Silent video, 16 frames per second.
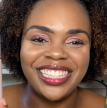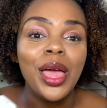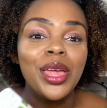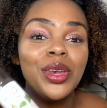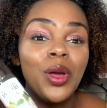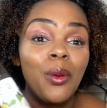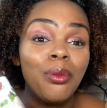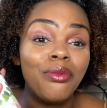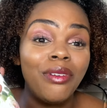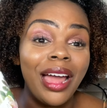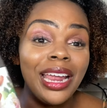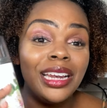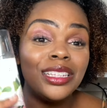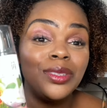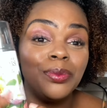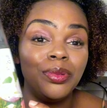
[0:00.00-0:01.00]
Now,
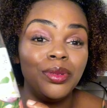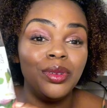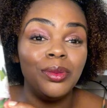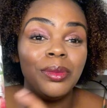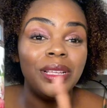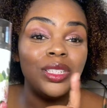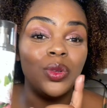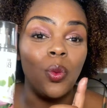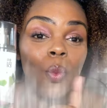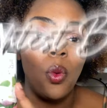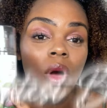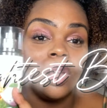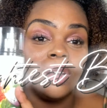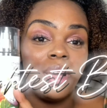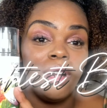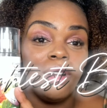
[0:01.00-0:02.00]
Brightest Bloom is
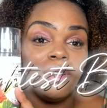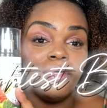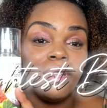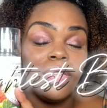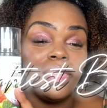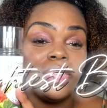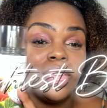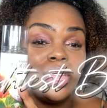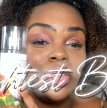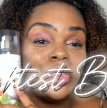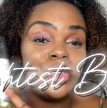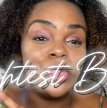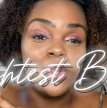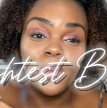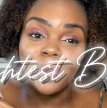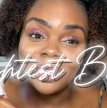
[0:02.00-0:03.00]
one of the
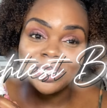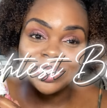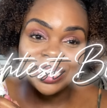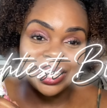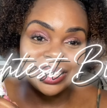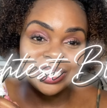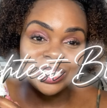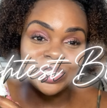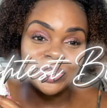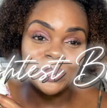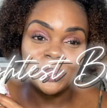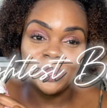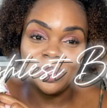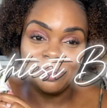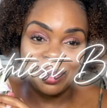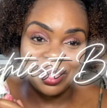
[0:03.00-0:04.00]
newer scents to
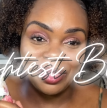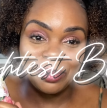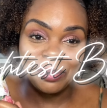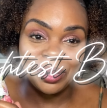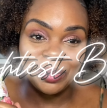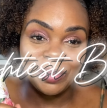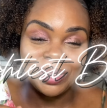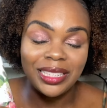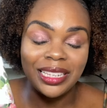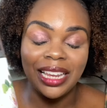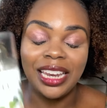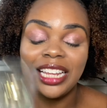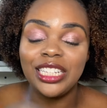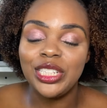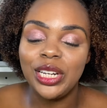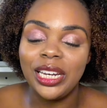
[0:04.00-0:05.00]
the Bath & Body Works
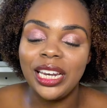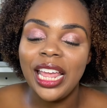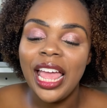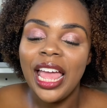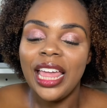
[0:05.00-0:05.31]
collection.